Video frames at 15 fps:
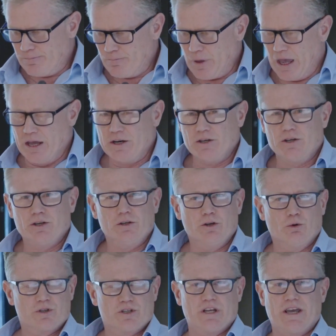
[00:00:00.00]
And
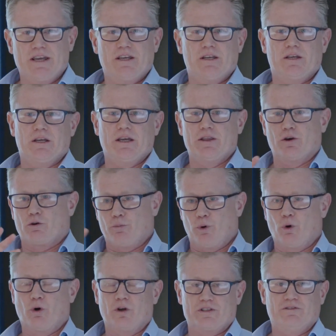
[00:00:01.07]
you'll see in the
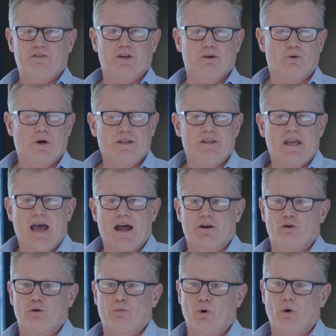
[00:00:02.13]
reports, if you read the
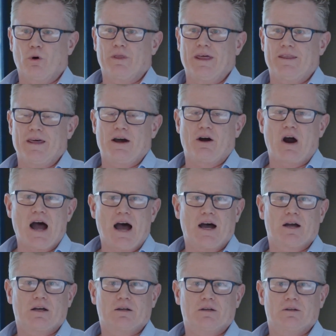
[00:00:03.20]
annual report, that there
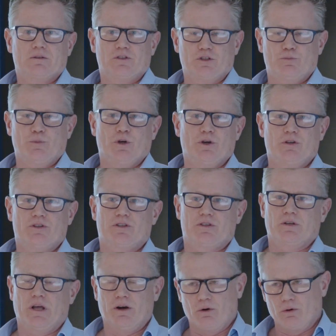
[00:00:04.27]
are disputes,
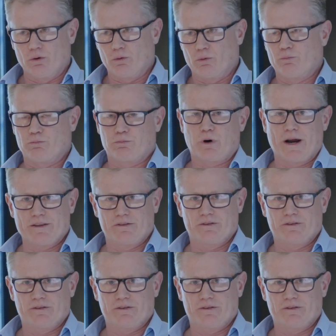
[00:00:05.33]
and it'll break